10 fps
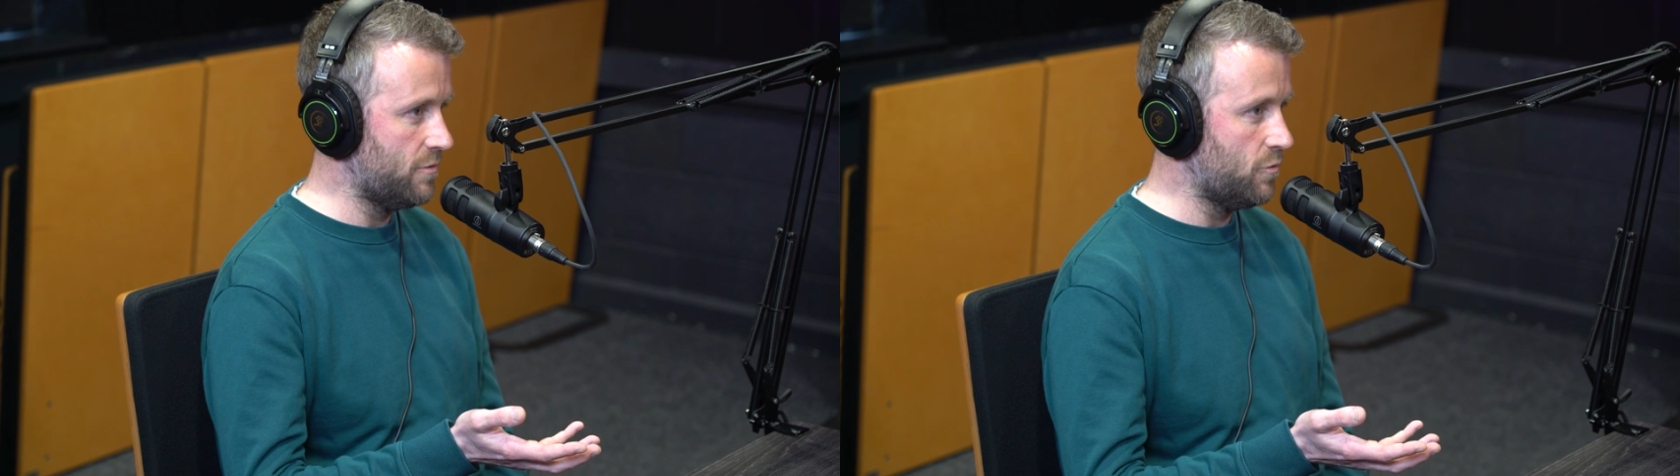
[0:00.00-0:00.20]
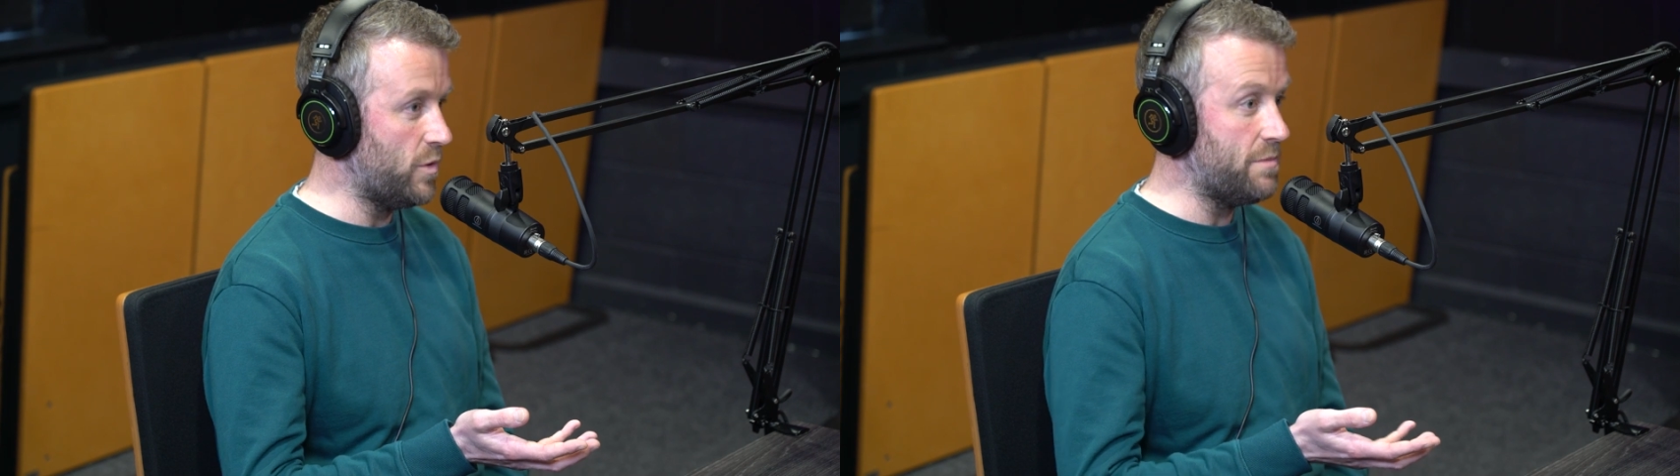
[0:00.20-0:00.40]

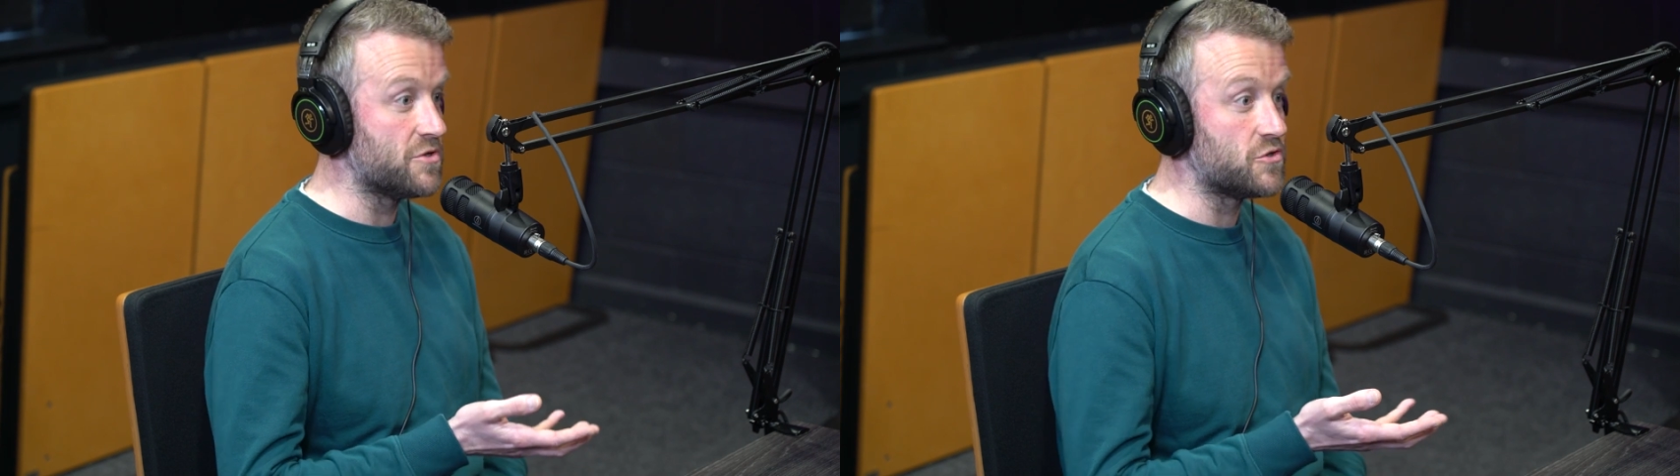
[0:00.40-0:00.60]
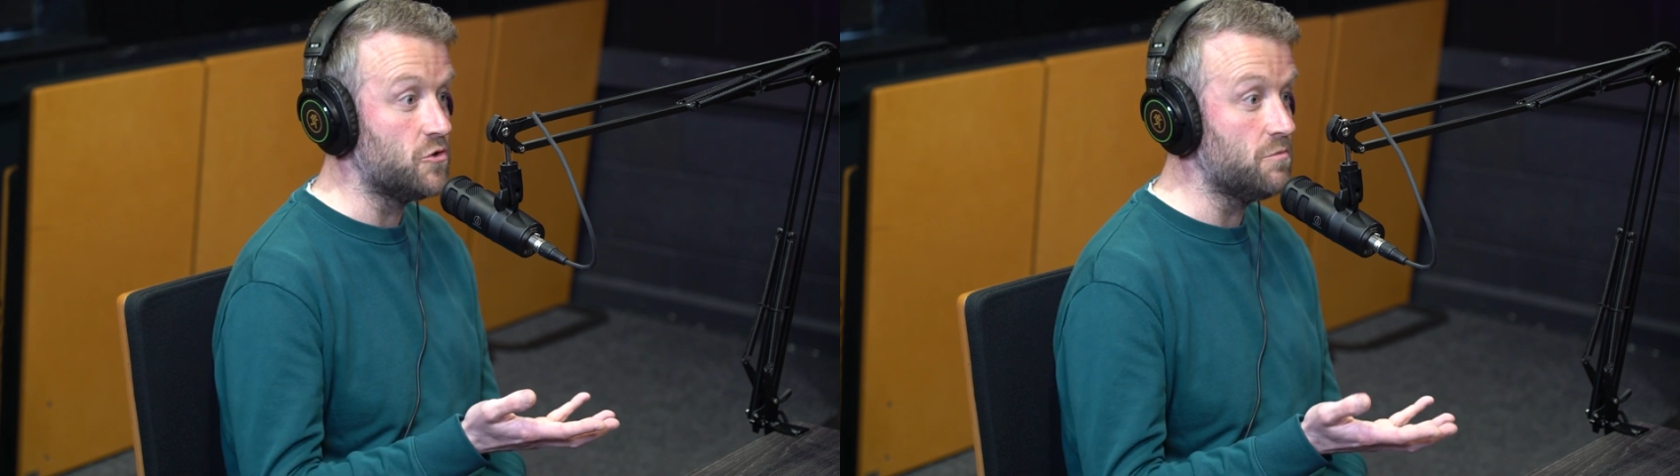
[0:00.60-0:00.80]
we
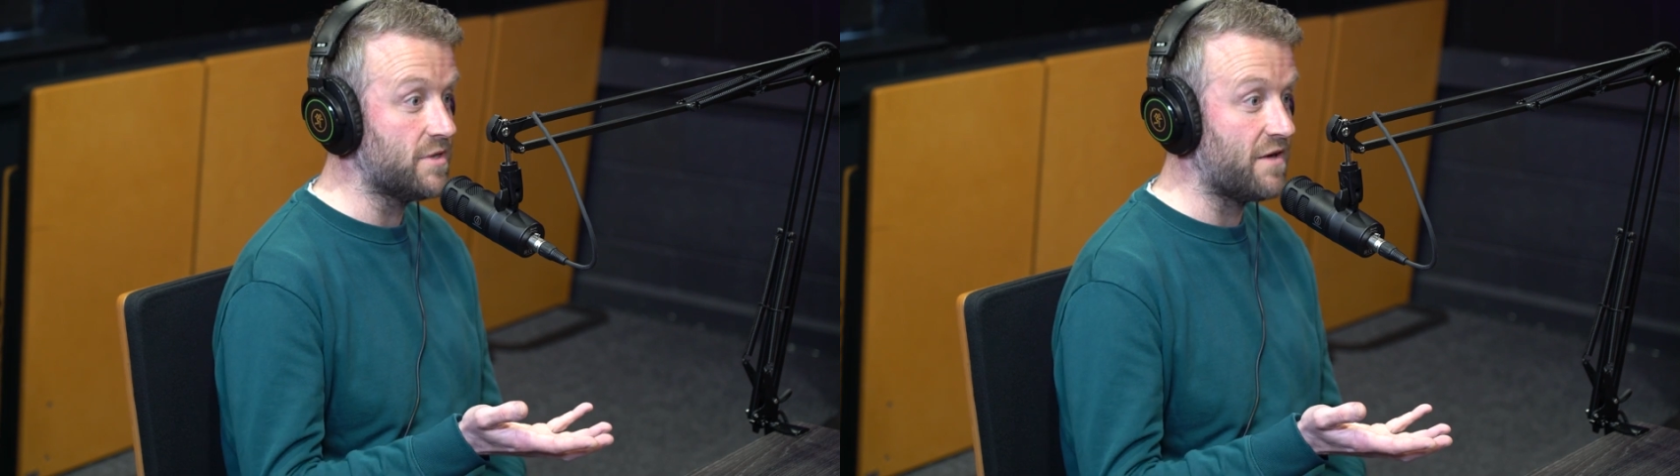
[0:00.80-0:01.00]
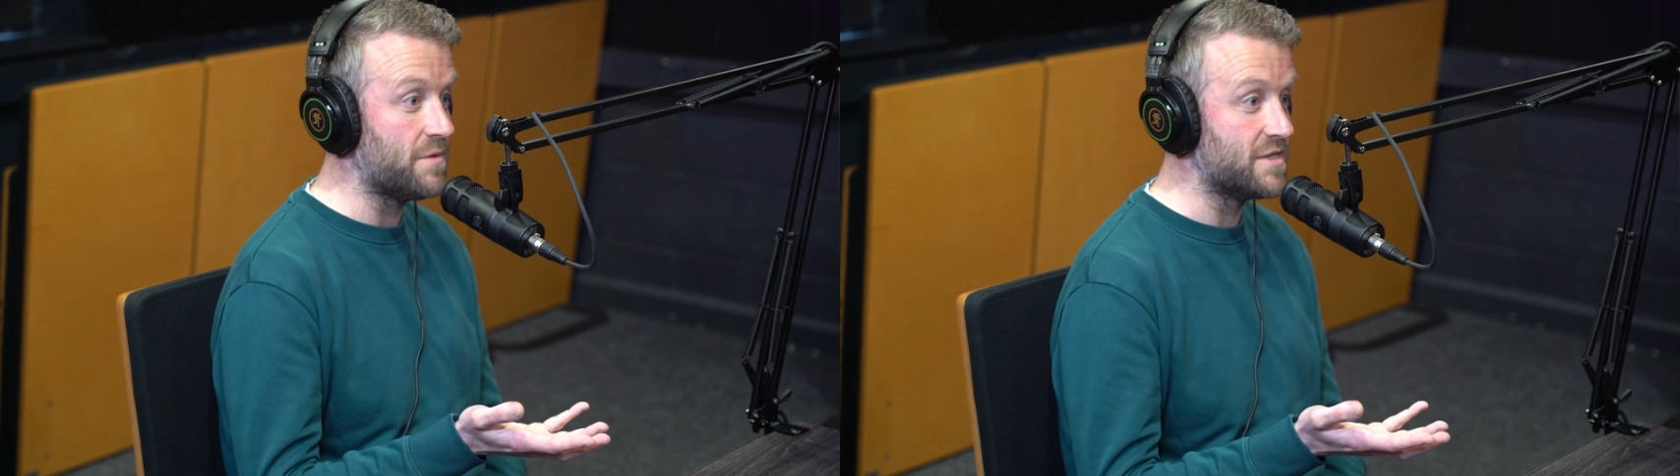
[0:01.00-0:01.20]
presume
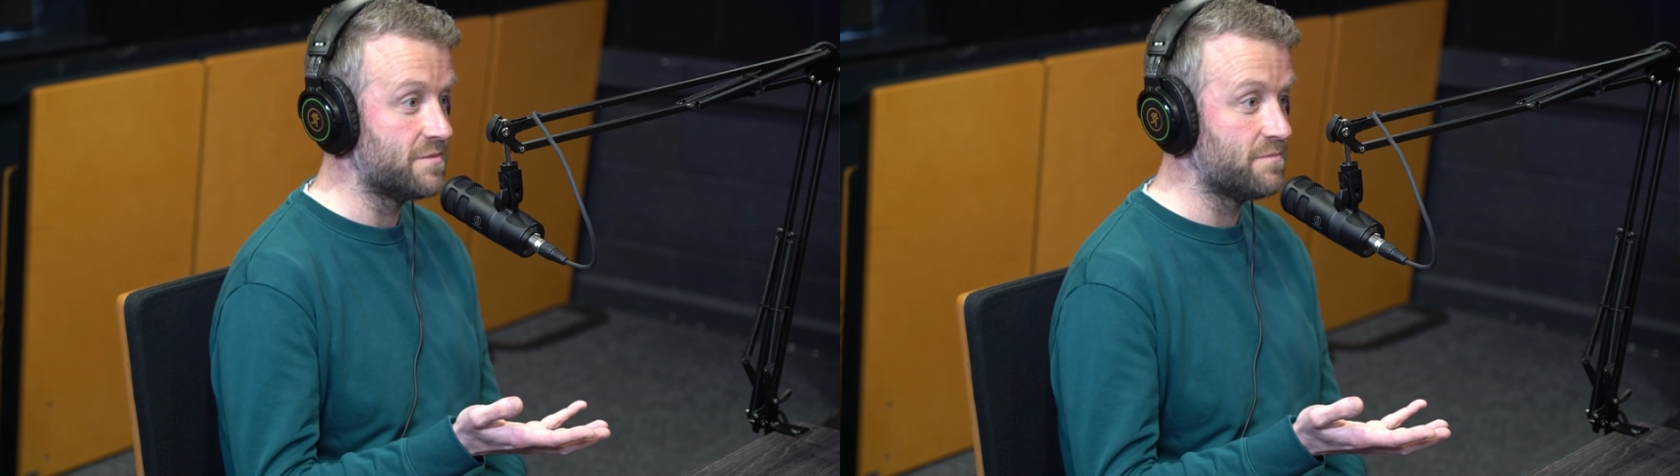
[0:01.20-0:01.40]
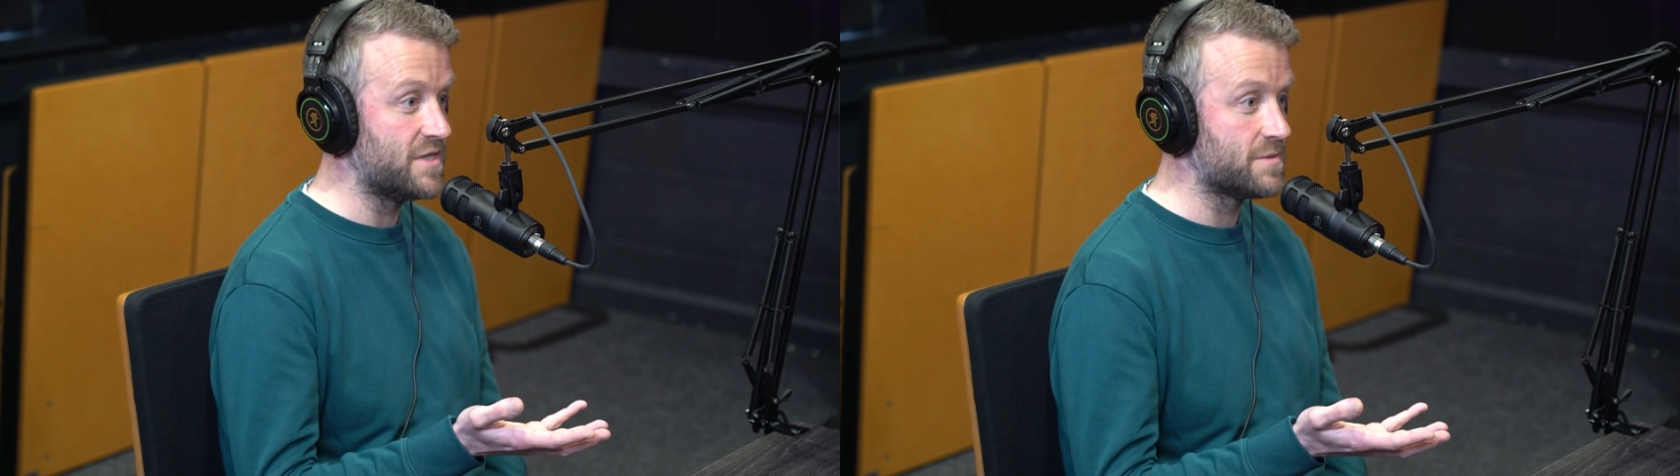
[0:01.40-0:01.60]
they've
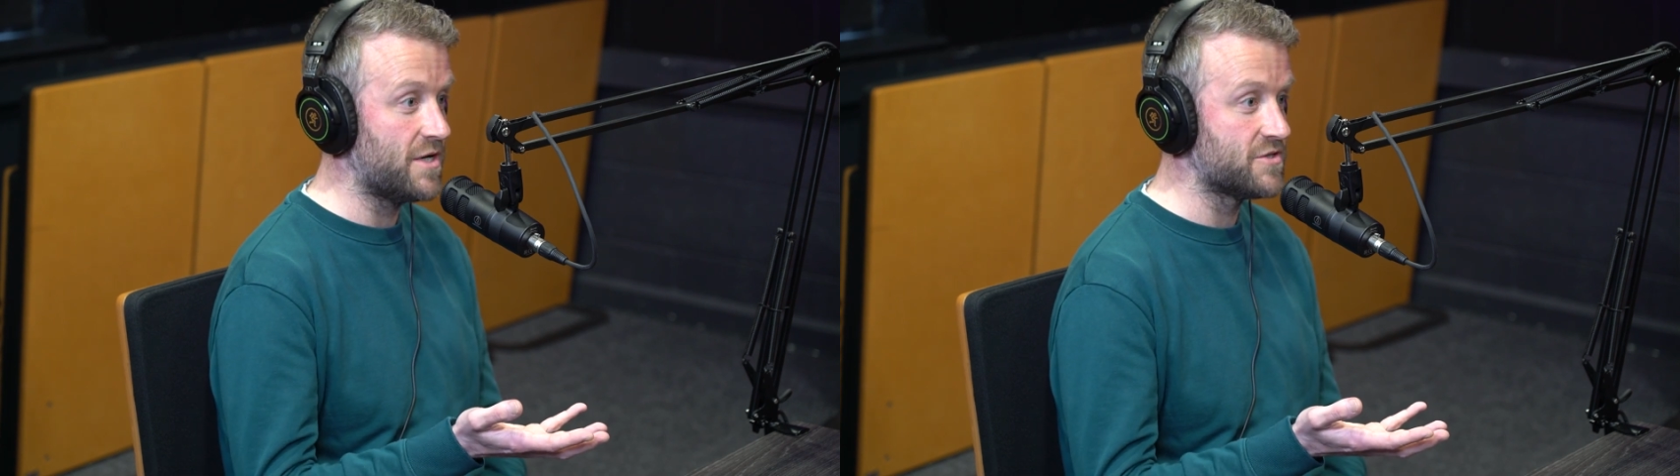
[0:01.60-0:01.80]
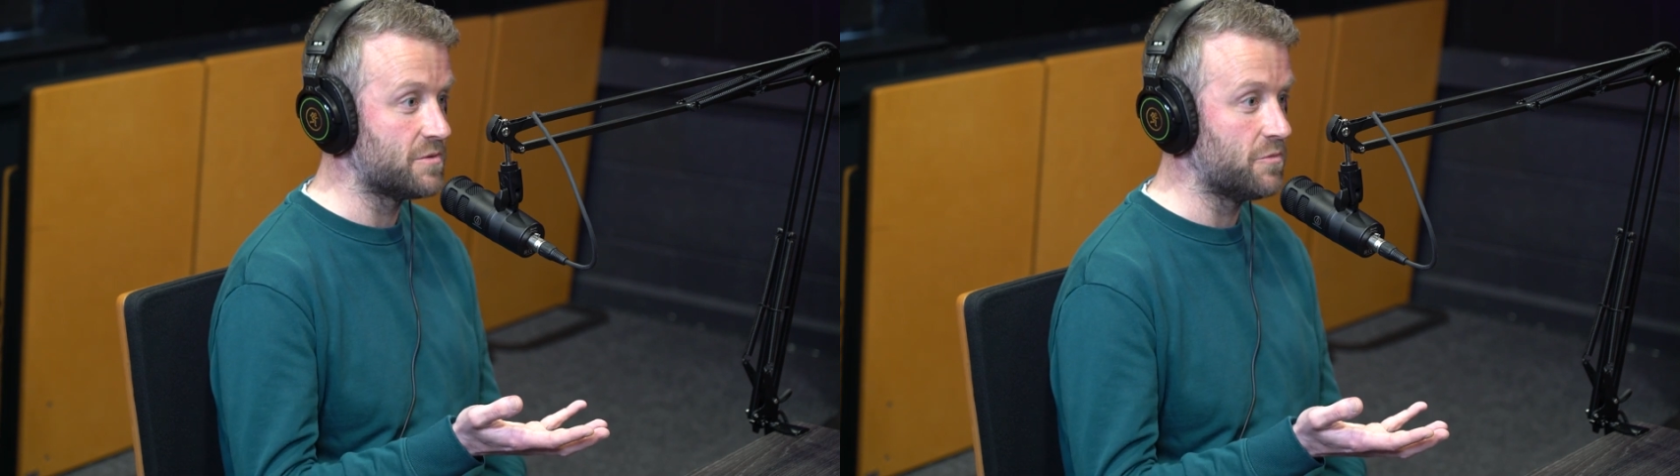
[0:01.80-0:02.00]
been
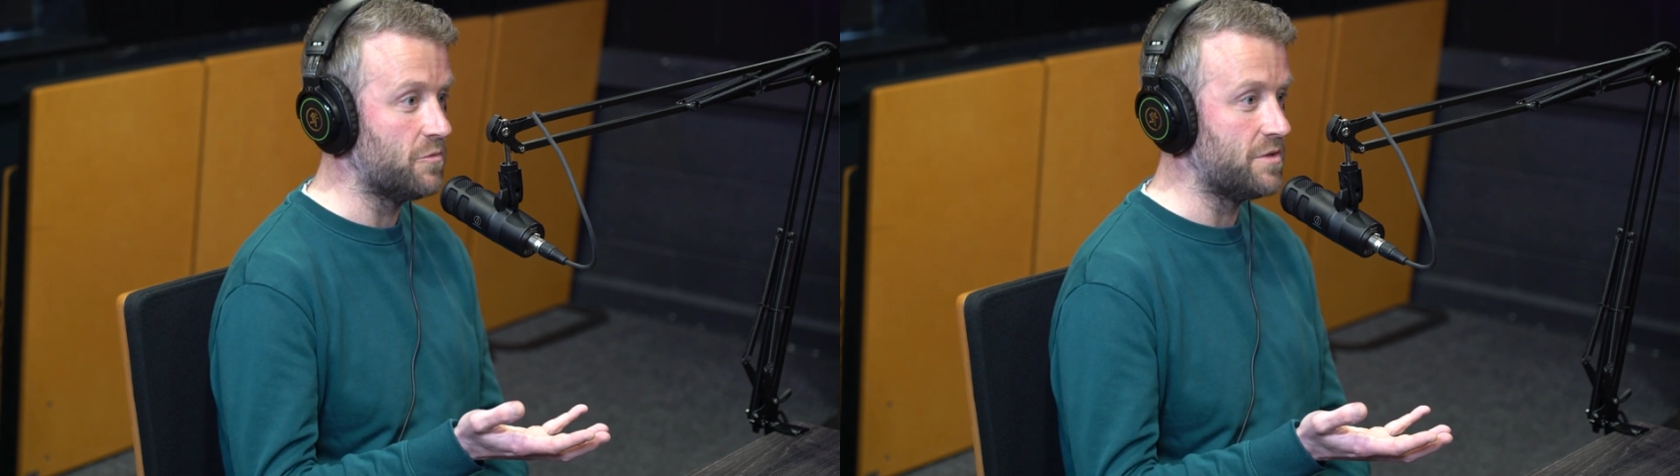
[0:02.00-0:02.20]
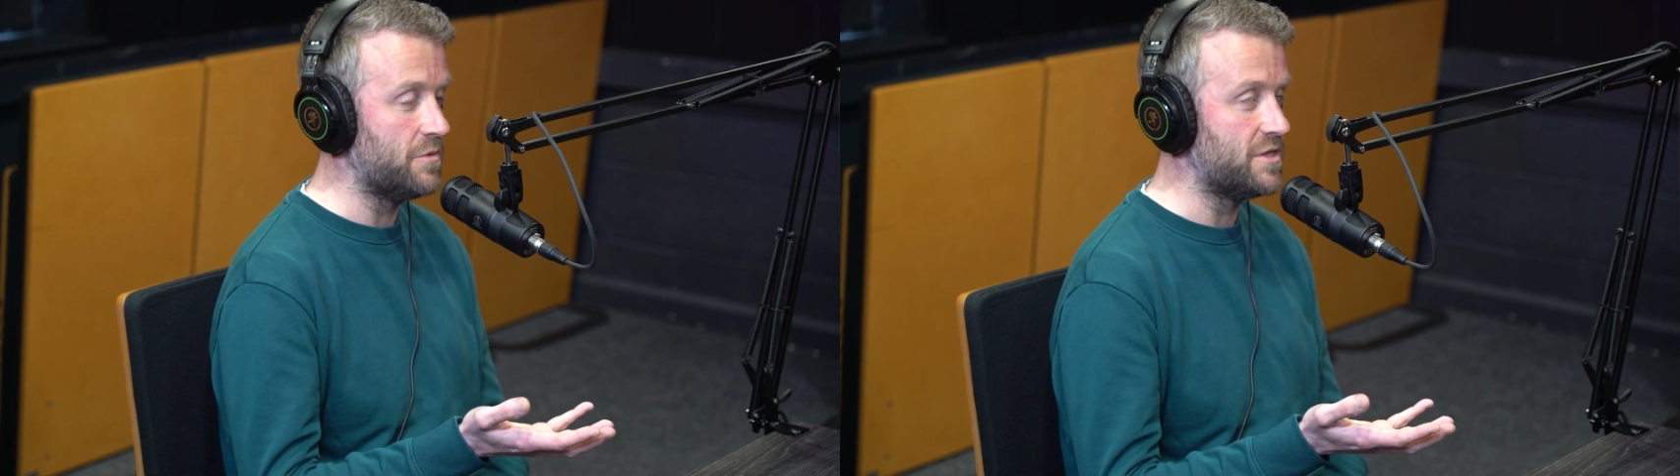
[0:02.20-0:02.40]
sponsored, but
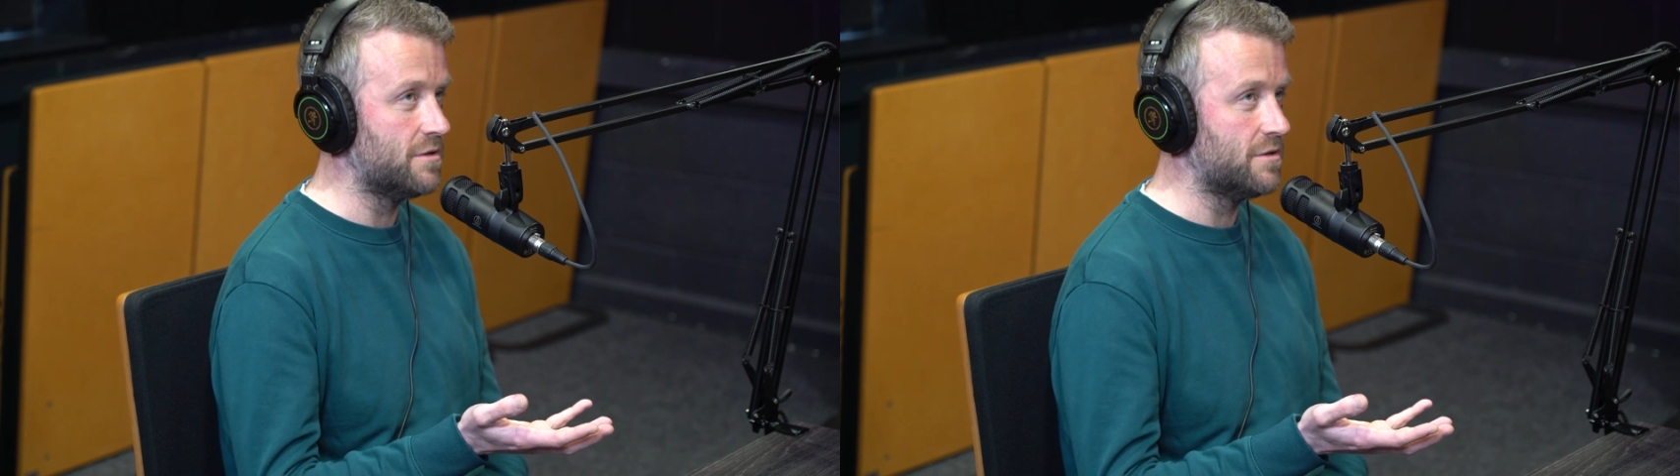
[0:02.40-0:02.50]
they